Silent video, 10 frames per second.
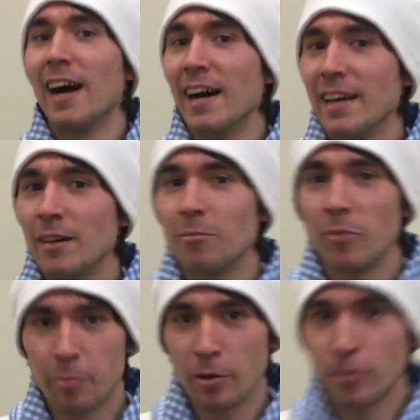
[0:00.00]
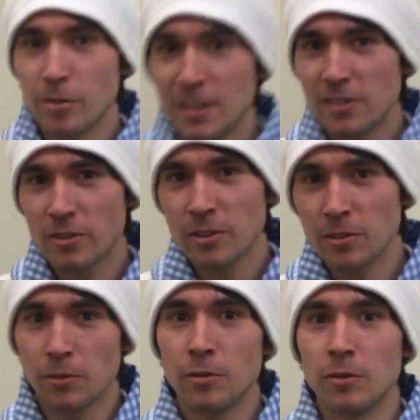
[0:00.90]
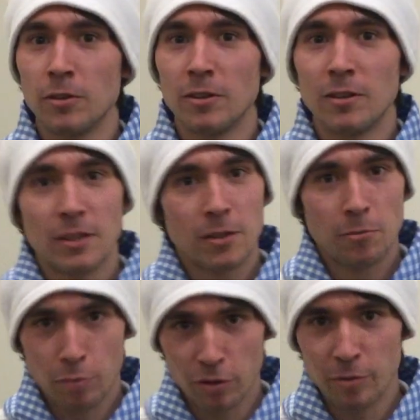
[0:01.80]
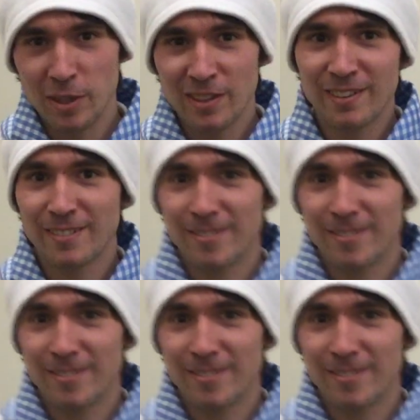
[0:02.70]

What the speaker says: I am the Poetry Ninja, or Polar Bear.